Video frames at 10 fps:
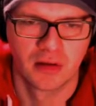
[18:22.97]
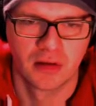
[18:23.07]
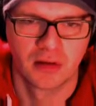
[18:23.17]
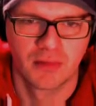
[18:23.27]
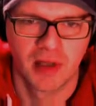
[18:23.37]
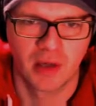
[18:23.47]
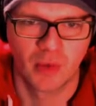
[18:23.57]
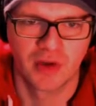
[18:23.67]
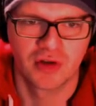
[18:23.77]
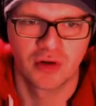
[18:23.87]
Playing at
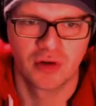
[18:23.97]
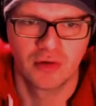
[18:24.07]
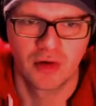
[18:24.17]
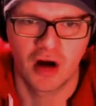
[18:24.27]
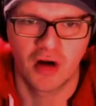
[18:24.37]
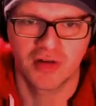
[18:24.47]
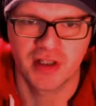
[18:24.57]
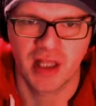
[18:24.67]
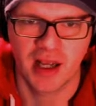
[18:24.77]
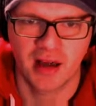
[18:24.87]
1-2, half a
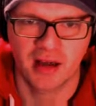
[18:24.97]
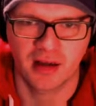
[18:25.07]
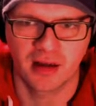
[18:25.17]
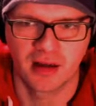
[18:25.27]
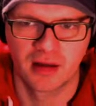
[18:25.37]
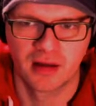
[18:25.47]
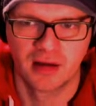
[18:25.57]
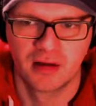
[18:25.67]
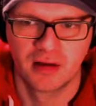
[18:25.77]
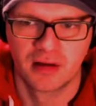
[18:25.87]
stack.
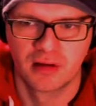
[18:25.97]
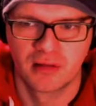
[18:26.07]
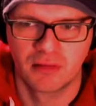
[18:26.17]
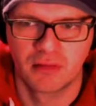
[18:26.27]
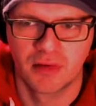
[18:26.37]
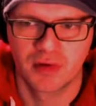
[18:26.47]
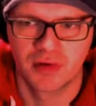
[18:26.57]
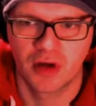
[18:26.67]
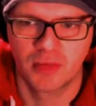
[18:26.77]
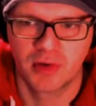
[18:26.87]
Just
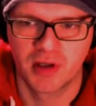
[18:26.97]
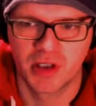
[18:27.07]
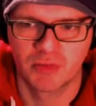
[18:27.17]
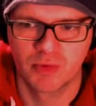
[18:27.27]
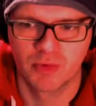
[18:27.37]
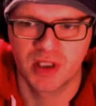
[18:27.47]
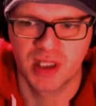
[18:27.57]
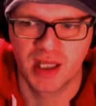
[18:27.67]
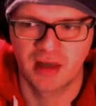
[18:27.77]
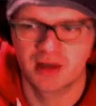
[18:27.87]
opening small with this
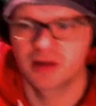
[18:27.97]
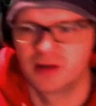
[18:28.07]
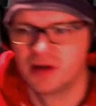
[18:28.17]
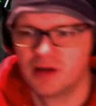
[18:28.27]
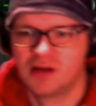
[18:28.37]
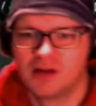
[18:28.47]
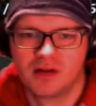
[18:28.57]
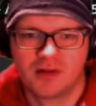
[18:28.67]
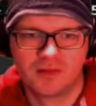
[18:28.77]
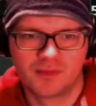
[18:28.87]
hand.
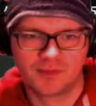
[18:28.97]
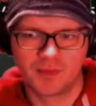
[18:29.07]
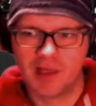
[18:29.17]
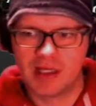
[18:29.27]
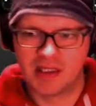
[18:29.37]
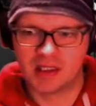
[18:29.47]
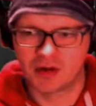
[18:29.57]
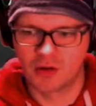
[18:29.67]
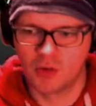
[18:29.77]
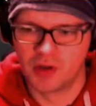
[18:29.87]
Easiest
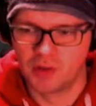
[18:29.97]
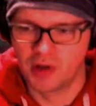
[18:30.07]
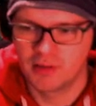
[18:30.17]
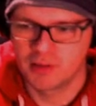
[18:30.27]
call in the world.